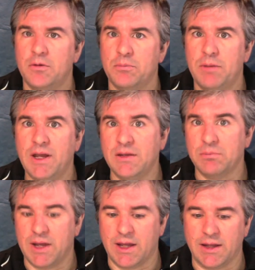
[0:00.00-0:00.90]
Back in
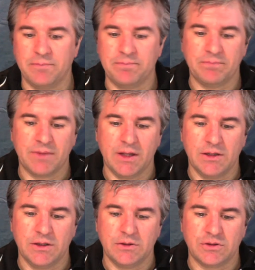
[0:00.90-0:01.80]
May,
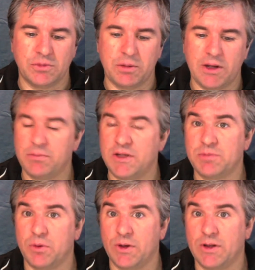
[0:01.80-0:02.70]
Japan
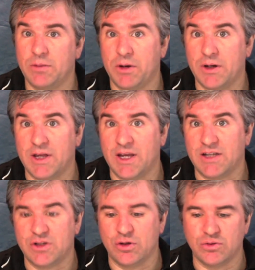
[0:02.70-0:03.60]
Baseball Weekly
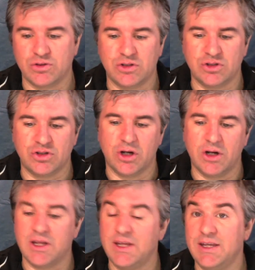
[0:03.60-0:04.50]
podcast host
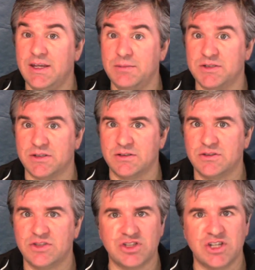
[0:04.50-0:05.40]
John E. Gibson
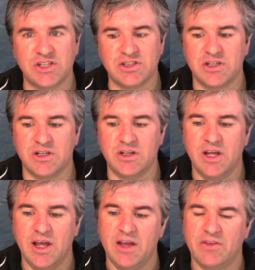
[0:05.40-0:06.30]
suggested
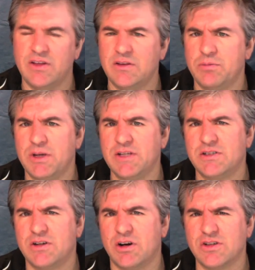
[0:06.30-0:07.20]
that the Bay
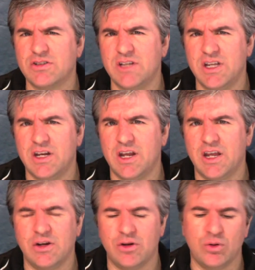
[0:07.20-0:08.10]
Stars needed a
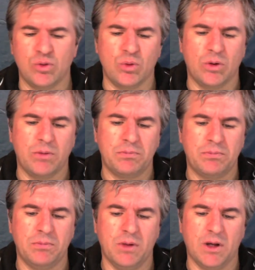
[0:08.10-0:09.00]
new
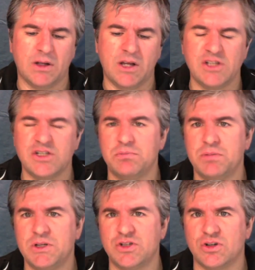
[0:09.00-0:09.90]
gaijin
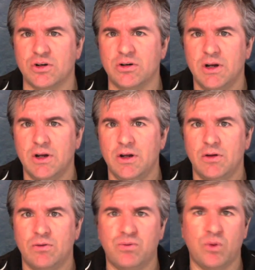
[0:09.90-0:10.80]
pitcher
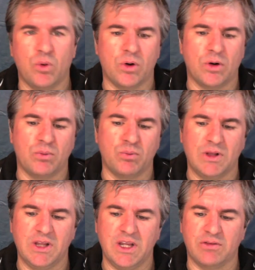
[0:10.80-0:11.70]
for
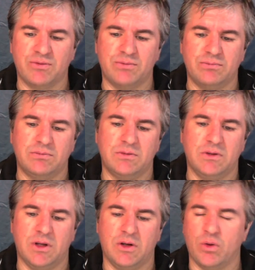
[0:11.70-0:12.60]
relief
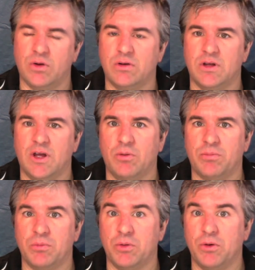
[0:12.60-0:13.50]
in order to help
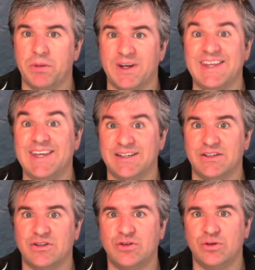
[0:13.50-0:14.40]
the bullpen
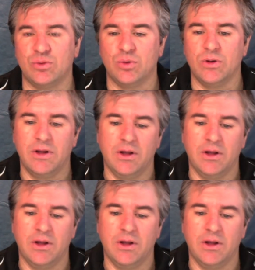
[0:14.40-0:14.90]
get to